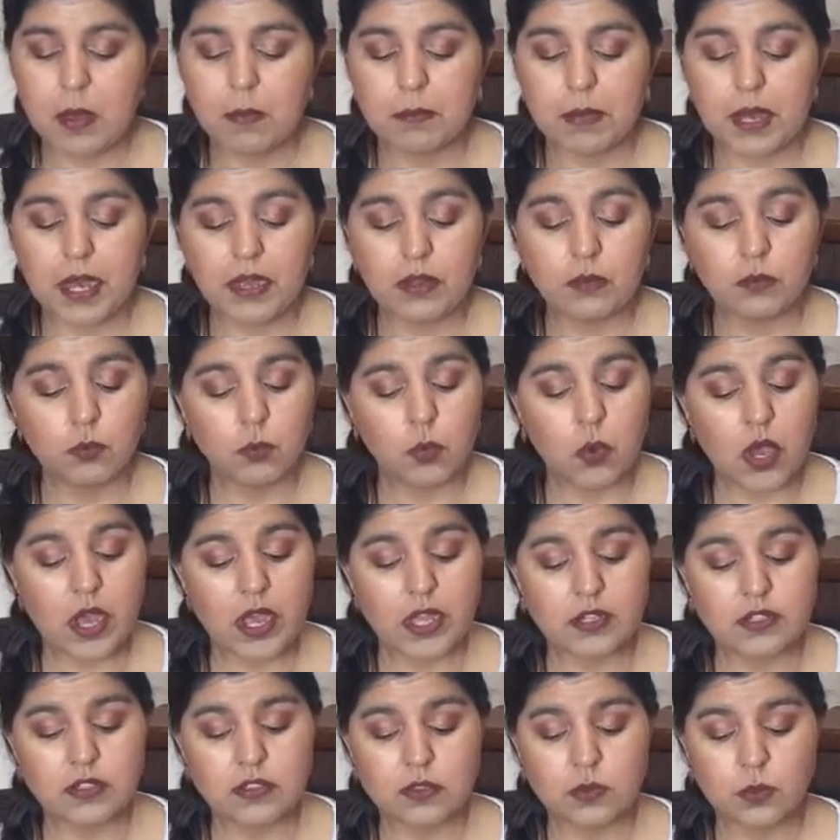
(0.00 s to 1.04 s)
But
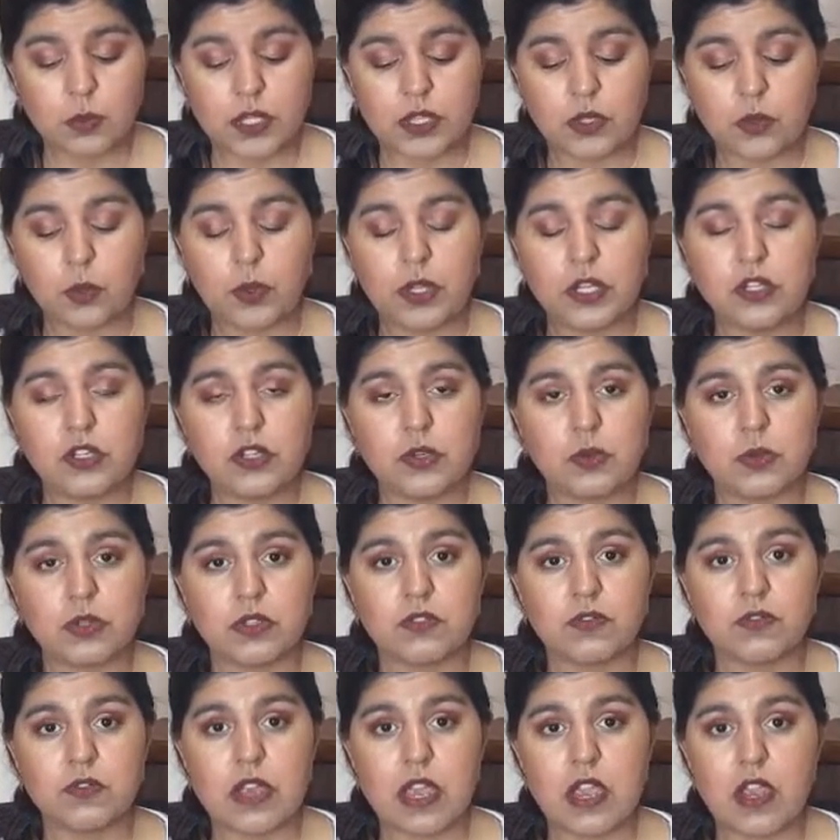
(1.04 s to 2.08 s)
once, when the winter
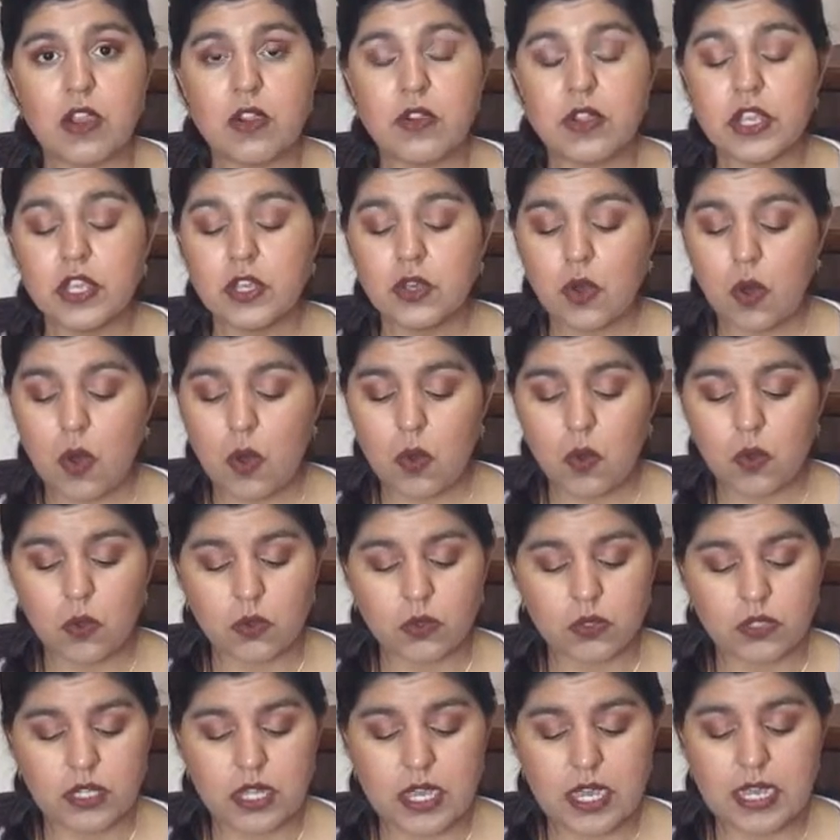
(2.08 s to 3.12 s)
was very
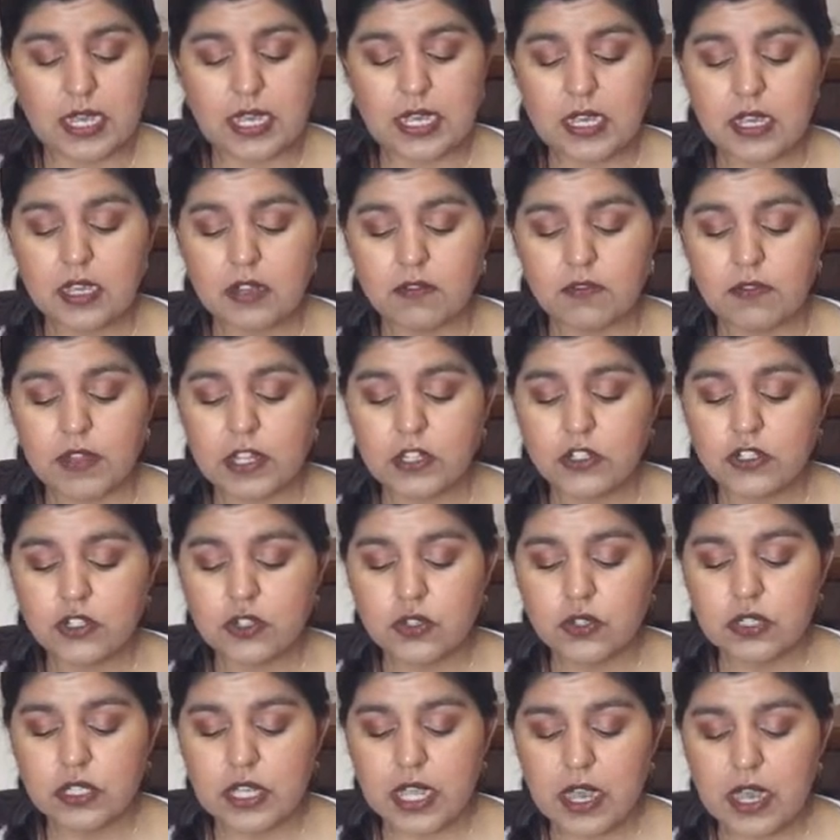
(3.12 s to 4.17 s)
cold, he had
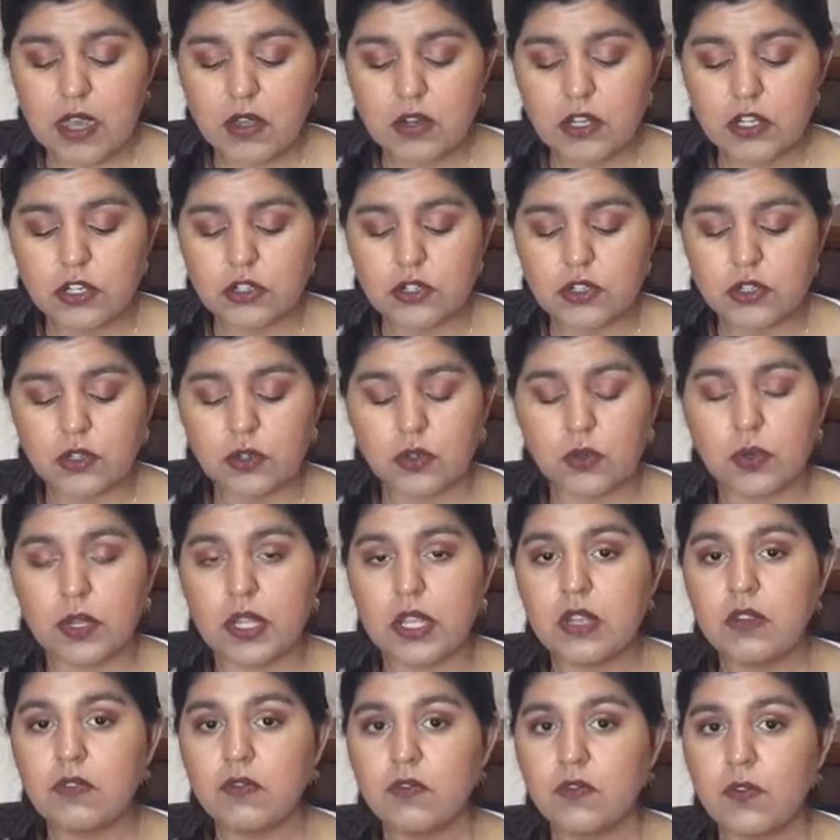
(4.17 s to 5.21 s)
ventured down into the
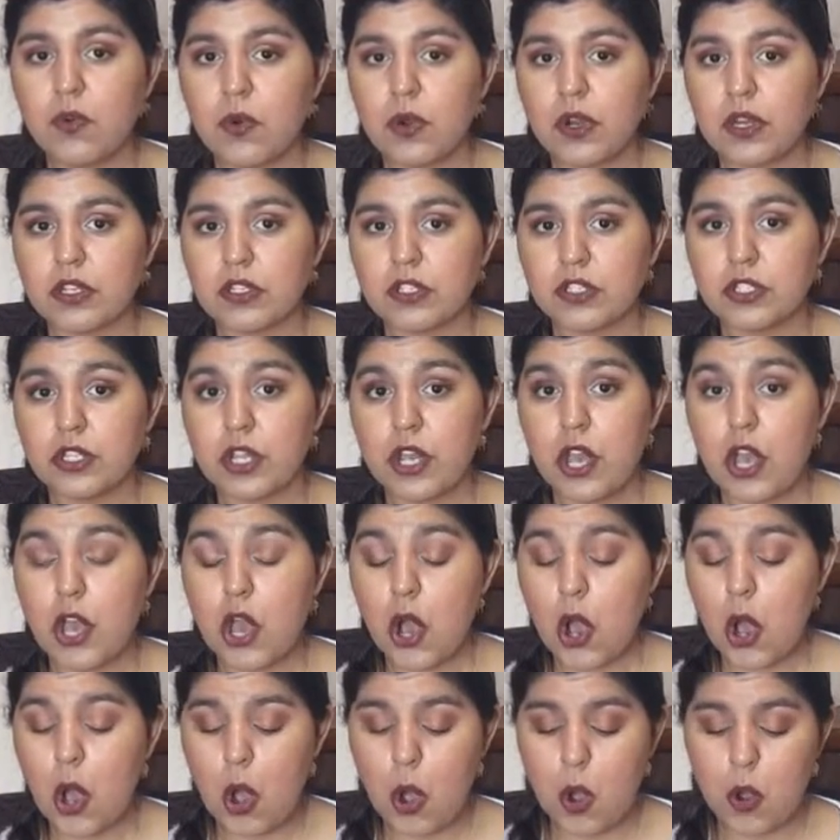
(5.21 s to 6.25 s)
green forest,
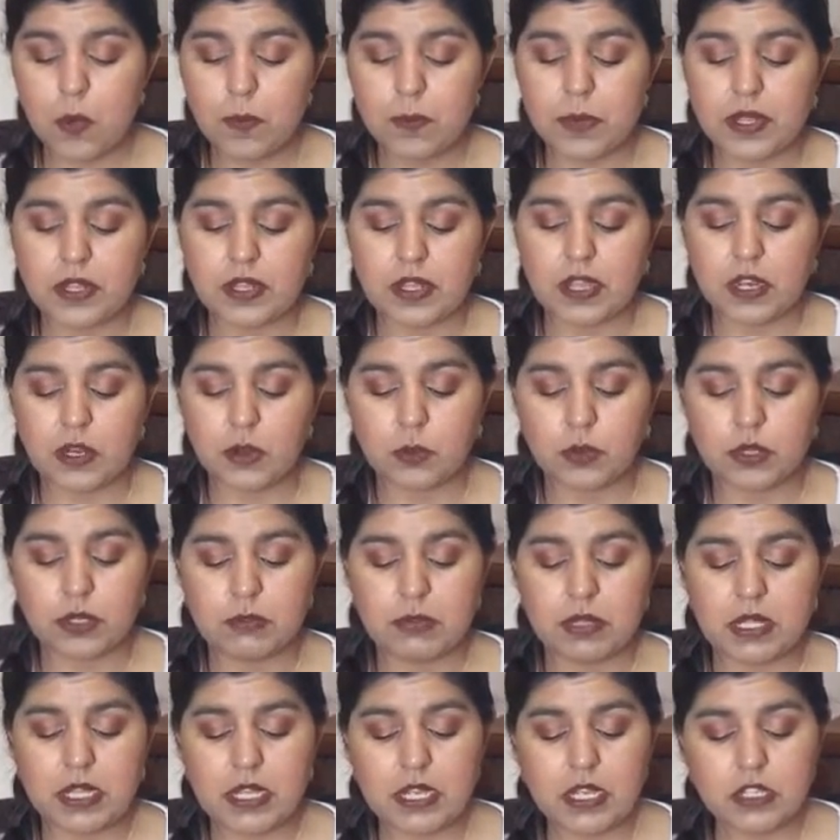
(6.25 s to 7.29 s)
hoping that it would
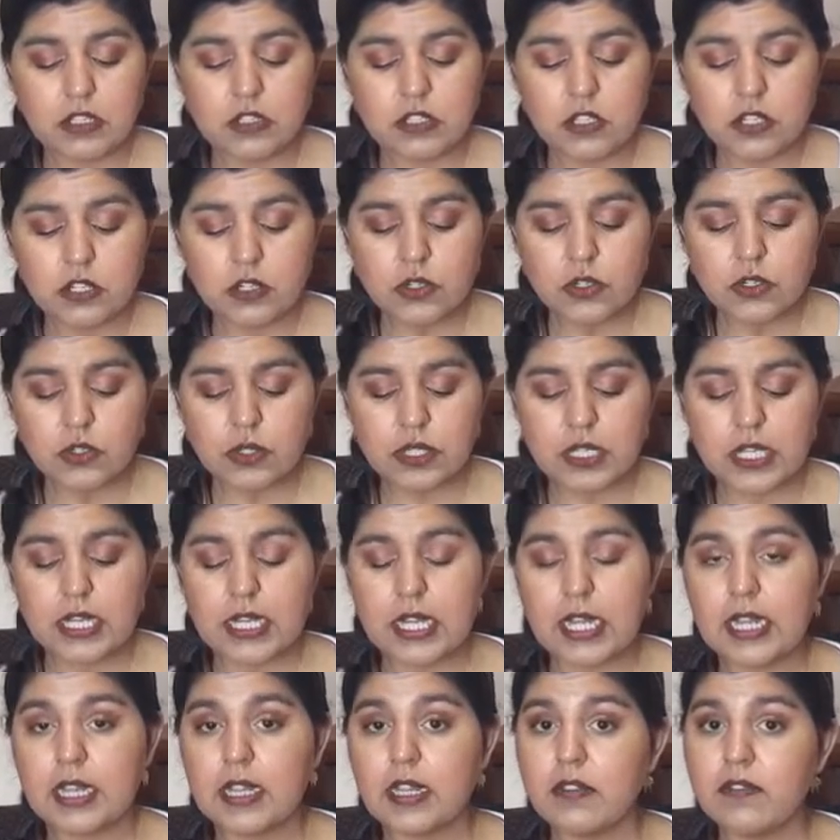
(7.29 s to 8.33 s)
be easier to get
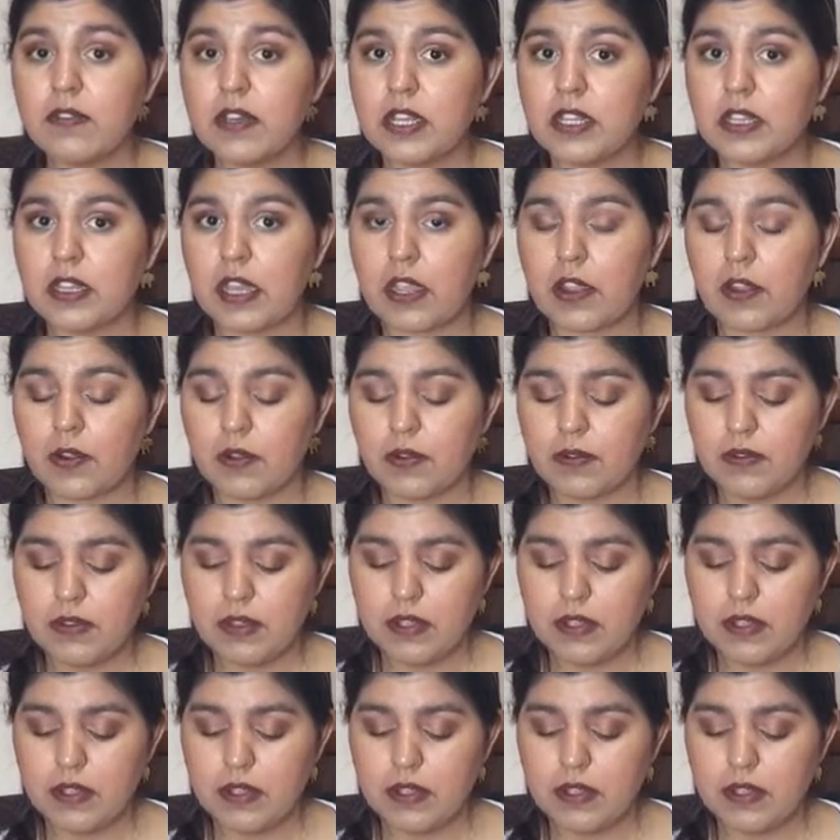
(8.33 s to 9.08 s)
a living there.